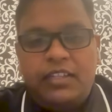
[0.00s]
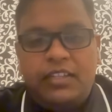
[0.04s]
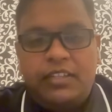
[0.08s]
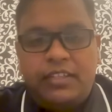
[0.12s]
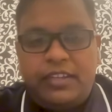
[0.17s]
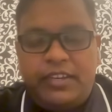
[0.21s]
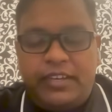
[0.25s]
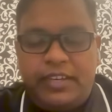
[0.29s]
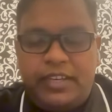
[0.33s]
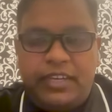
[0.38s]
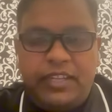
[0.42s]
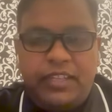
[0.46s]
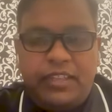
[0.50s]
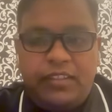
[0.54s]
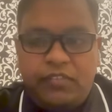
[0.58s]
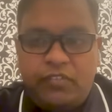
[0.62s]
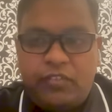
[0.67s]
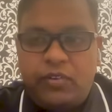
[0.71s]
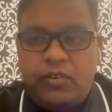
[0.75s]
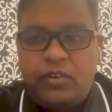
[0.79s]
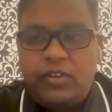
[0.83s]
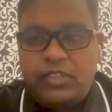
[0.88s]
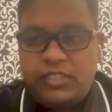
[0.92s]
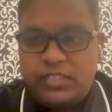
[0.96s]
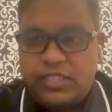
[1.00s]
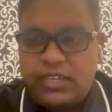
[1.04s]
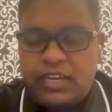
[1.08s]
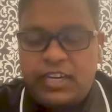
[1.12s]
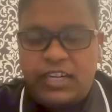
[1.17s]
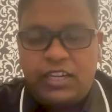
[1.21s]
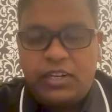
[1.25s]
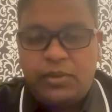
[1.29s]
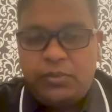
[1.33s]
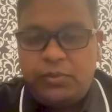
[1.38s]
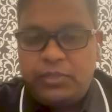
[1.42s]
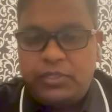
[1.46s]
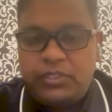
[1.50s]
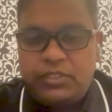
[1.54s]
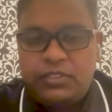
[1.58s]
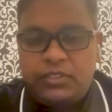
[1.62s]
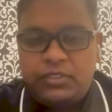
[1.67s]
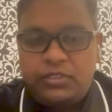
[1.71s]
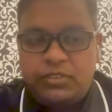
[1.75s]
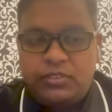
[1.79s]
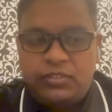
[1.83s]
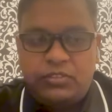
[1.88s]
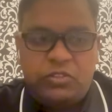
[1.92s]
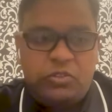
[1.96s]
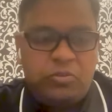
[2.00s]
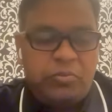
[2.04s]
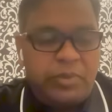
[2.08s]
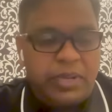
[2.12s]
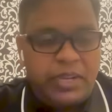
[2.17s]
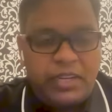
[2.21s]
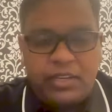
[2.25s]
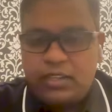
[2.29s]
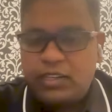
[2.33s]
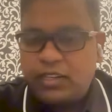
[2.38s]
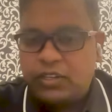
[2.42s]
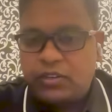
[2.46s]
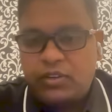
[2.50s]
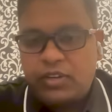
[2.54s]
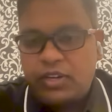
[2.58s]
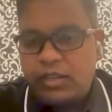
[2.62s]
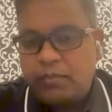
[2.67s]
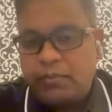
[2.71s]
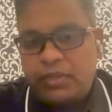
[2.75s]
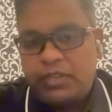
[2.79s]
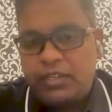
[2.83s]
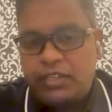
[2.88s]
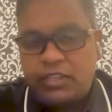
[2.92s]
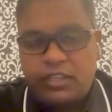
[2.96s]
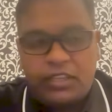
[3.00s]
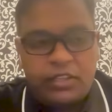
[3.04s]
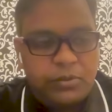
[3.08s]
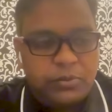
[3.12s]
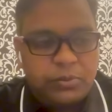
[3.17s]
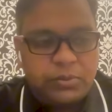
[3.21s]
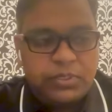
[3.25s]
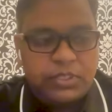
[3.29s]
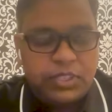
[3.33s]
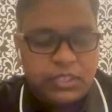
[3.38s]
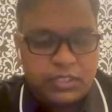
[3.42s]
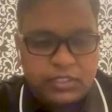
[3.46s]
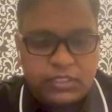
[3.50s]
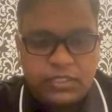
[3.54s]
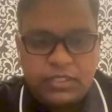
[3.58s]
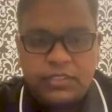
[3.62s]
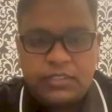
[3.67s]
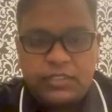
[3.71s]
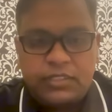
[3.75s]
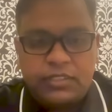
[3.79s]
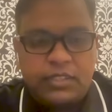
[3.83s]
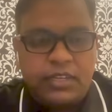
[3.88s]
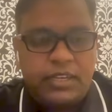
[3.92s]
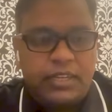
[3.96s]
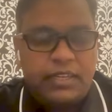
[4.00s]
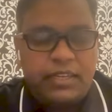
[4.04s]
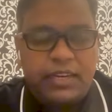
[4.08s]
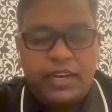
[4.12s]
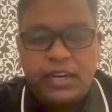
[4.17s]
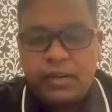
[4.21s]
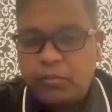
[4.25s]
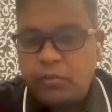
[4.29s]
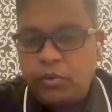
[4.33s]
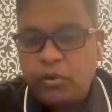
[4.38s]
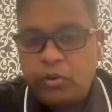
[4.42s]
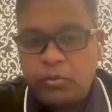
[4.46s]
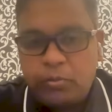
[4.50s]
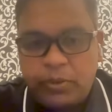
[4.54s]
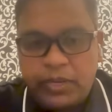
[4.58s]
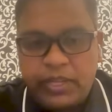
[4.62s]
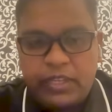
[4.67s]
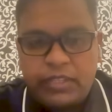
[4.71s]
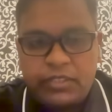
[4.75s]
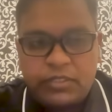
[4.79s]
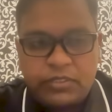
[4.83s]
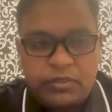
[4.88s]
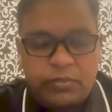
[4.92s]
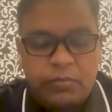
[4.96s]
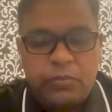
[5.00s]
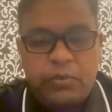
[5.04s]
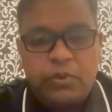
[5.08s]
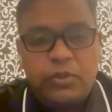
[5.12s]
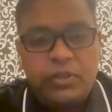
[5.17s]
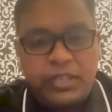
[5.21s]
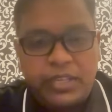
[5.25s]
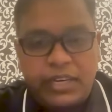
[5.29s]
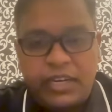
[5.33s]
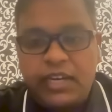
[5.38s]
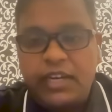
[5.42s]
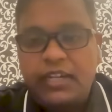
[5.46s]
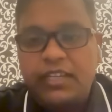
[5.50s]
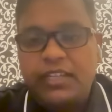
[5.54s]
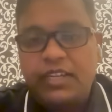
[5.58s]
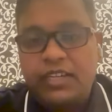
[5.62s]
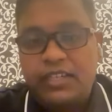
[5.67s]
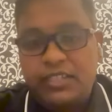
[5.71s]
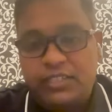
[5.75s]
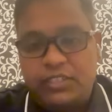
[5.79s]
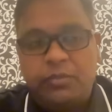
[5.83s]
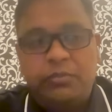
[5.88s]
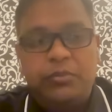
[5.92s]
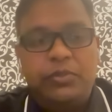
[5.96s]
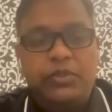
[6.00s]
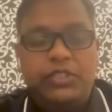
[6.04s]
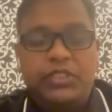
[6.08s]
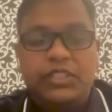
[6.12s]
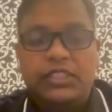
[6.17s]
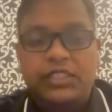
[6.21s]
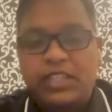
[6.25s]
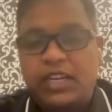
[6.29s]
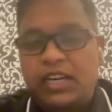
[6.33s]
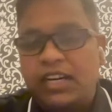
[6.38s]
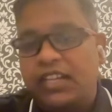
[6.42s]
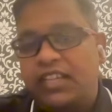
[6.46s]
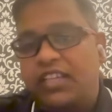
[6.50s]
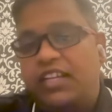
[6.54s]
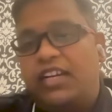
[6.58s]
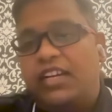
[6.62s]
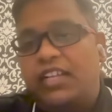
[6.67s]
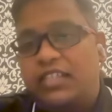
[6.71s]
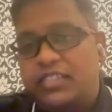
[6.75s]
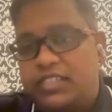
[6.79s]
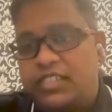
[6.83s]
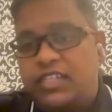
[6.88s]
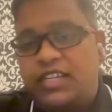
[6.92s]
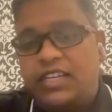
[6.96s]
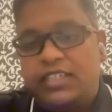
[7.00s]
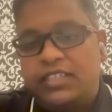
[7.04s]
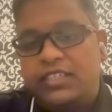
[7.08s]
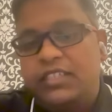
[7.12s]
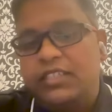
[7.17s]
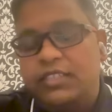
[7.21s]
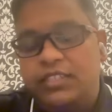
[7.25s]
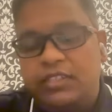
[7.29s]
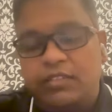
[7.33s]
really the focus right now is to make Necrodemic a huge success, like get more players on board, create the distribution channel that doesn't exist in